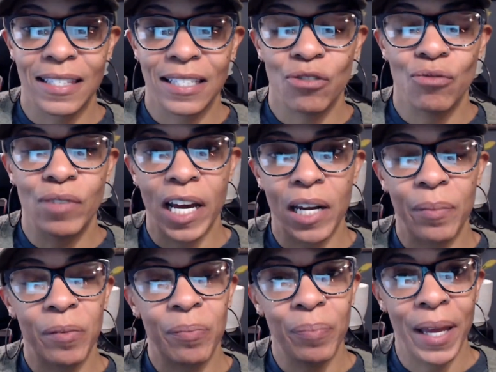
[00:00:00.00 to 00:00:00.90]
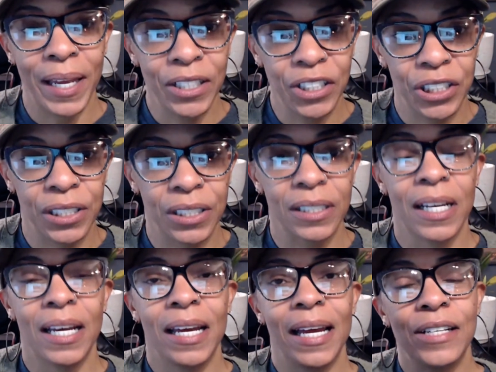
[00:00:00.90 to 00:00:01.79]
you got to be patient
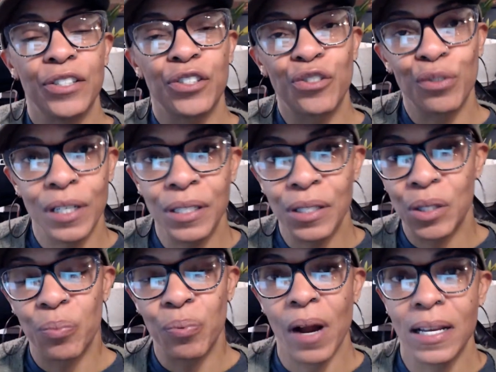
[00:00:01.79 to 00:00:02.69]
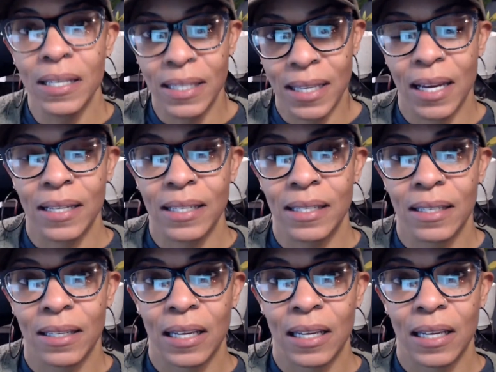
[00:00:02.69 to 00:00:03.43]
and trust the process.